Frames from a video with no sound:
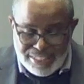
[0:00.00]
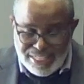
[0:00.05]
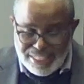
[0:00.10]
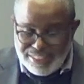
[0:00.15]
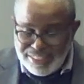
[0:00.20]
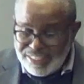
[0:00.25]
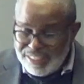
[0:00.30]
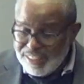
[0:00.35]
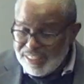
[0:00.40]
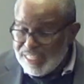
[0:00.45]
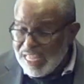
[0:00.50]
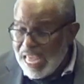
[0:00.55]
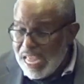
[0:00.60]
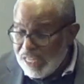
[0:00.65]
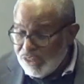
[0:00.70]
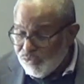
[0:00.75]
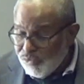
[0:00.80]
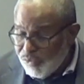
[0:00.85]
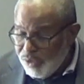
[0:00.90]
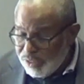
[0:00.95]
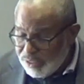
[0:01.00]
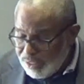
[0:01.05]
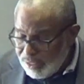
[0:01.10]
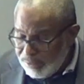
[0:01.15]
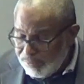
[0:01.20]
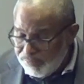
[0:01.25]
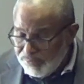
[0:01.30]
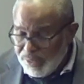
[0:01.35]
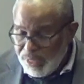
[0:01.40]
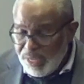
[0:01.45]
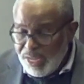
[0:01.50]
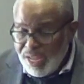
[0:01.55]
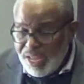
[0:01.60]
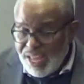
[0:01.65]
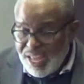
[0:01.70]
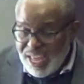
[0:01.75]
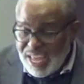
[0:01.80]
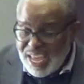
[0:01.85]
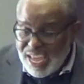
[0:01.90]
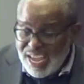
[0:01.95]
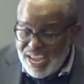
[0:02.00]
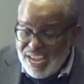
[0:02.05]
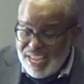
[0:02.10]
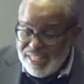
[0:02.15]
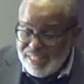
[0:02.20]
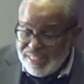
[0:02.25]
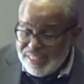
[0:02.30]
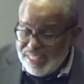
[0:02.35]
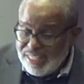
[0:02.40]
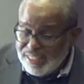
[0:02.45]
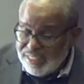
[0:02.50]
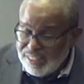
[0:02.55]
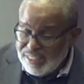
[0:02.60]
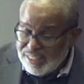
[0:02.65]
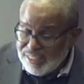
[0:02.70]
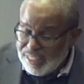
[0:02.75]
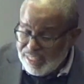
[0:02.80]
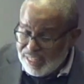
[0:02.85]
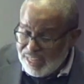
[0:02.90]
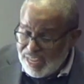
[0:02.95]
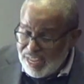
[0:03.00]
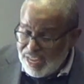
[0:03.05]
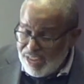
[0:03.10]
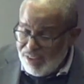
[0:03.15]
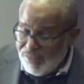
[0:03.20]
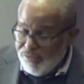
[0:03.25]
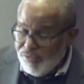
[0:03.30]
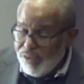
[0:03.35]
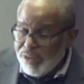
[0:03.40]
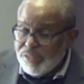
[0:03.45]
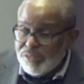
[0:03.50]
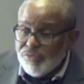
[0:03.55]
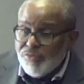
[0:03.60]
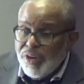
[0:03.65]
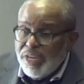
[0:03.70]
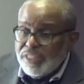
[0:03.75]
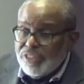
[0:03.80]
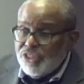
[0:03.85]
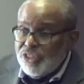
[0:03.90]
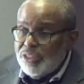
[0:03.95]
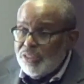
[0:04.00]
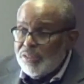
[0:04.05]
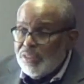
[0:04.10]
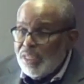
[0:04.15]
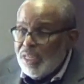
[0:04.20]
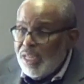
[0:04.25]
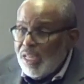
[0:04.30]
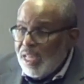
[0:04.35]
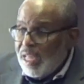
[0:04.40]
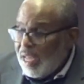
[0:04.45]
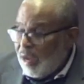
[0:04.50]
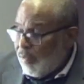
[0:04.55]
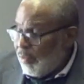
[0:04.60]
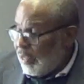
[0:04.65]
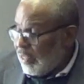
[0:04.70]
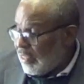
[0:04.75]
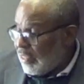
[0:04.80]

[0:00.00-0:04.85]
that Jesus has risen, and this is the day of resurrection, and we